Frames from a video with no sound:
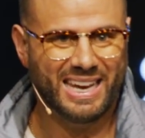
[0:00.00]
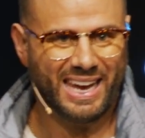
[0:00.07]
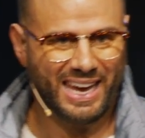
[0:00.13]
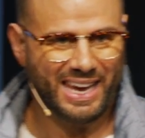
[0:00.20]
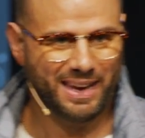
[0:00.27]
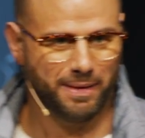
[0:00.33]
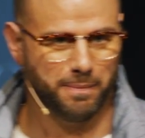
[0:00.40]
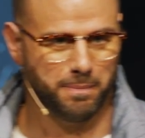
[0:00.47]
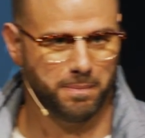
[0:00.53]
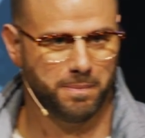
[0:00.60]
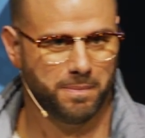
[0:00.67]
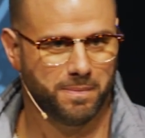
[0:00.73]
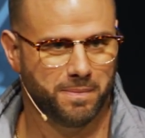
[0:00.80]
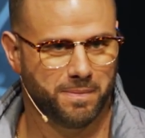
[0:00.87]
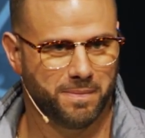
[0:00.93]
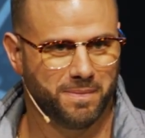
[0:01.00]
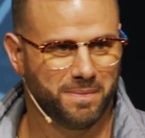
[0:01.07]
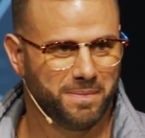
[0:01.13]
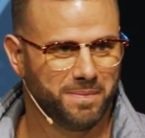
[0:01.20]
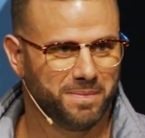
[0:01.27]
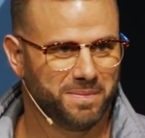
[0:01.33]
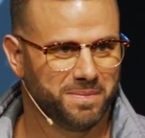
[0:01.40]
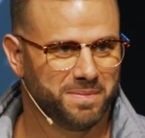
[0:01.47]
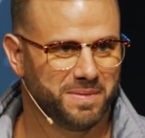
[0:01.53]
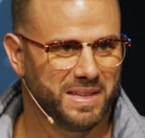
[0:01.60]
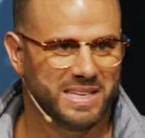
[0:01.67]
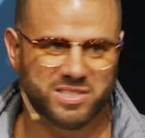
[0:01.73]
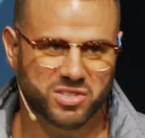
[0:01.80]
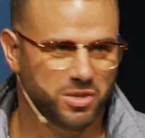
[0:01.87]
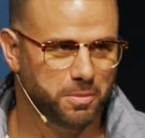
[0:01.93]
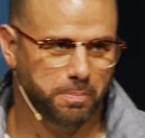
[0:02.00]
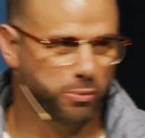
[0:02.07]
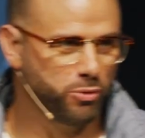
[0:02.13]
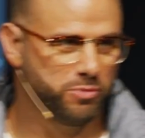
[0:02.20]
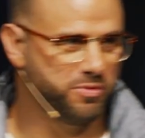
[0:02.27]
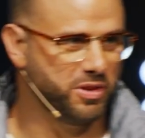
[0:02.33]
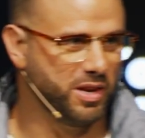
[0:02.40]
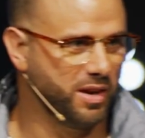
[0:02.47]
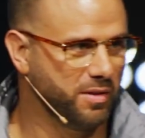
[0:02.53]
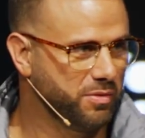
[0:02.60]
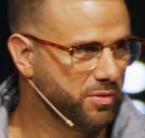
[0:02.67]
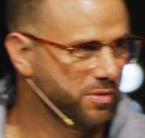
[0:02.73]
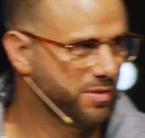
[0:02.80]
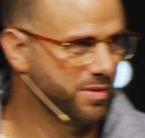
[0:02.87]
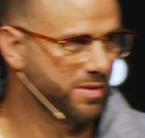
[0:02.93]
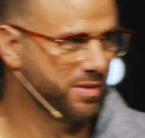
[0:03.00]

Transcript: am isn't approved of.